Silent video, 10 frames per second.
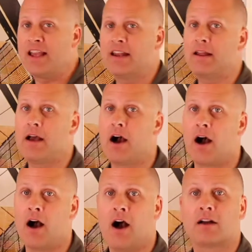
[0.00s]
get
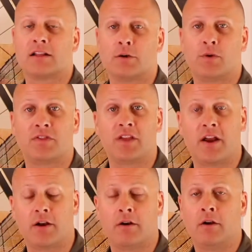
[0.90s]
ugly with
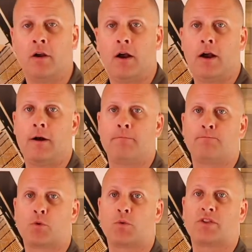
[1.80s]
their
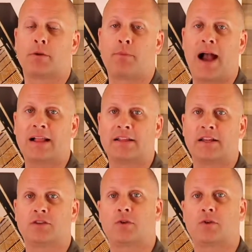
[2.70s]
piloting.